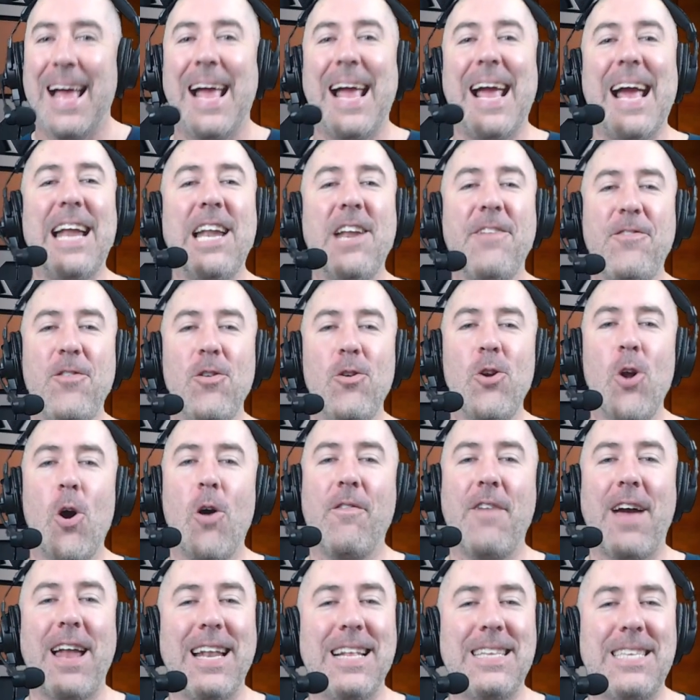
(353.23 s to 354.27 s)
And if you know
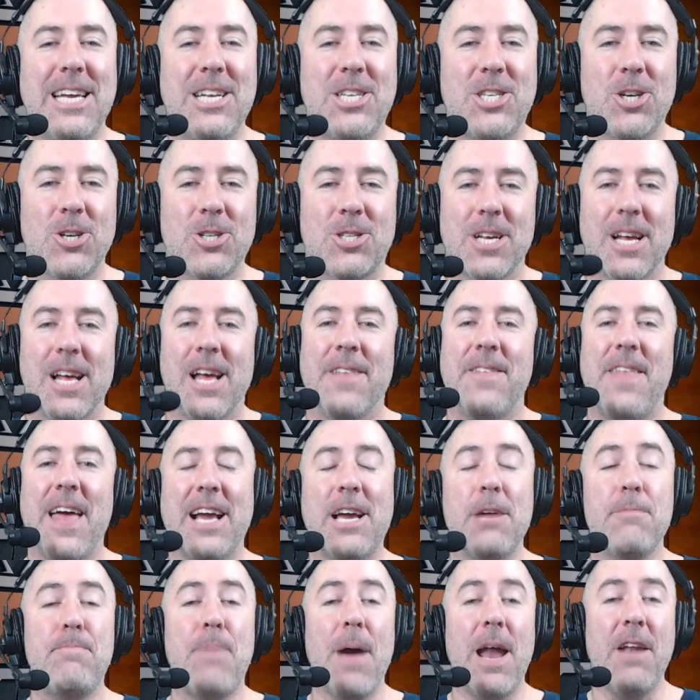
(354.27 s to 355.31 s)
of any teachers that
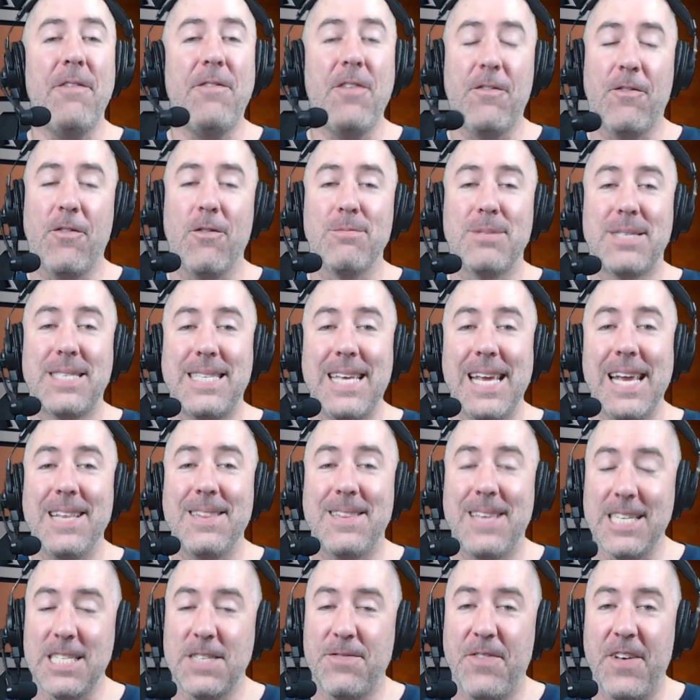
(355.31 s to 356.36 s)
could benefit from seeing
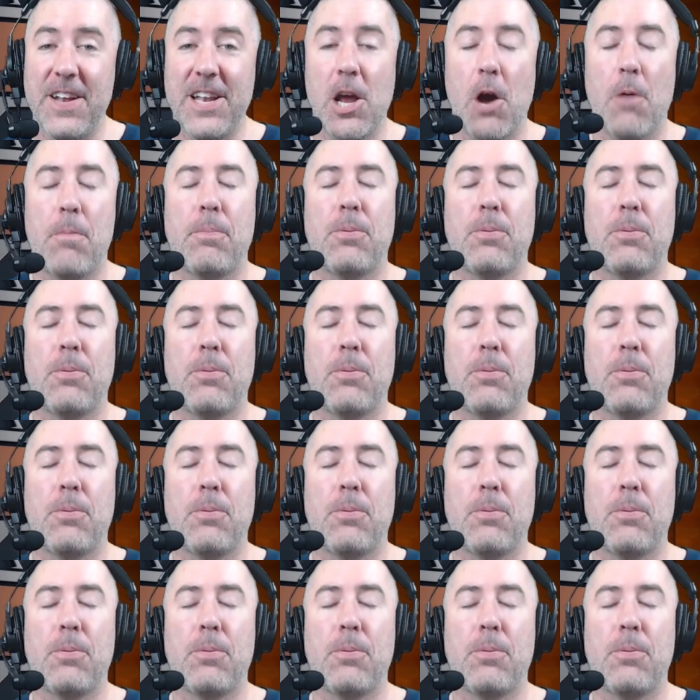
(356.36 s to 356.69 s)
this video,